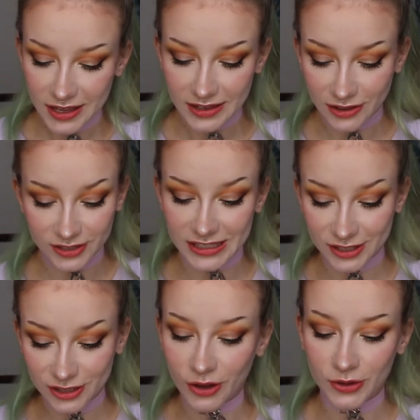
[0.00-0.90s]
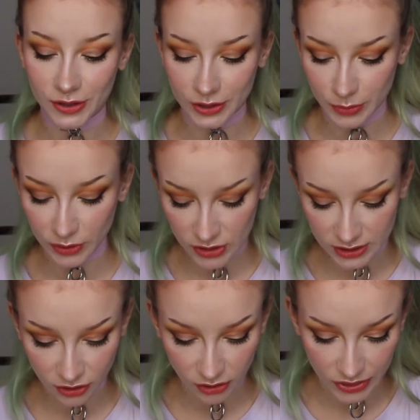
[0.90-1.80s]
It just is so good. But the
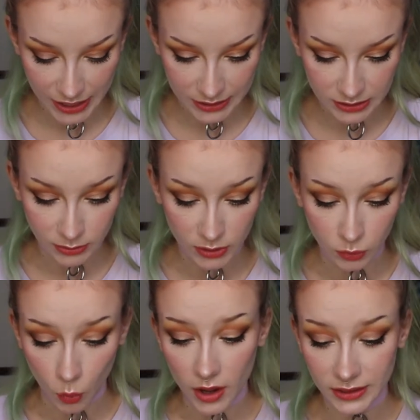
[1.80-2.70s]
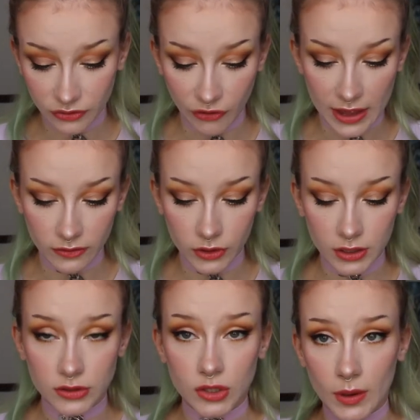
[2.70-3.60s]
reason I got this is because, one, it's flavoured, and two,